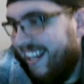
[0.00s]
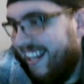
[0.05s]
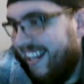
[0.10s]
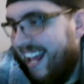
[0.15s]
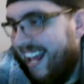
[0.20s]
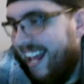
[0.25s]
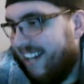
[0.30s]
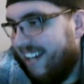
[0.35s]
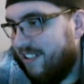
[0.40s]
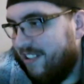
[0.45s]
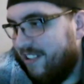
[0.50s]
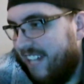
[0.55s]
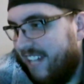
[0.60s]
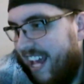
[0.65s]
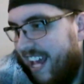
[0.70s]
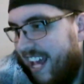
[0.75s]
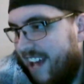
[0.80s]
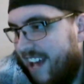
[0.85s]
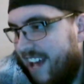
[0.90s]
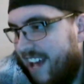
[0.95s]
they
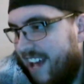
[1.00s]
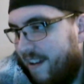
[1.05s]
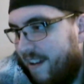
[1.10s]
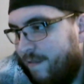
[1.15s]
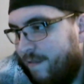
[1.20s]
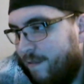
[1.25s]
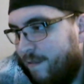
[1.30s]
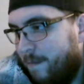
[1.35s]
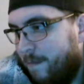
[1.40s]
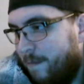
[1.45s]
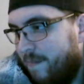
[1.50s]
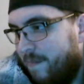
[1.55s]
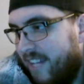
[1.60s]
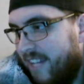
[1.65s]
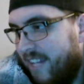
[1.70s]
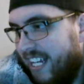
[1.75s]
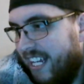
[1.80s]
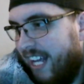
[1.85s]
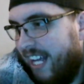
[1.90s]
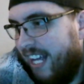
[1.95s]
actually have
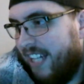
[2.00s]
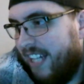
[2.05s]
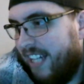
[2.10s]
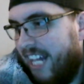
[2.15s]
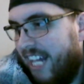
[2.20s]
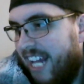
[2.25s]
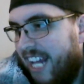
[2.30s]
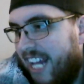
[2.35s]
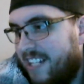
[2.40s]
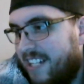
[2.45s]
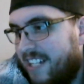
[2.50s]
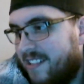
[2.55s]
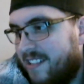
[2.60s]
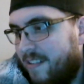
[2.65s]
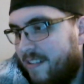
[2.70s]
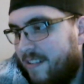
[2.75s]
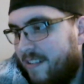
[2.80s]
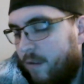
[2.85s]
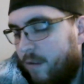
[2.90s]
a case.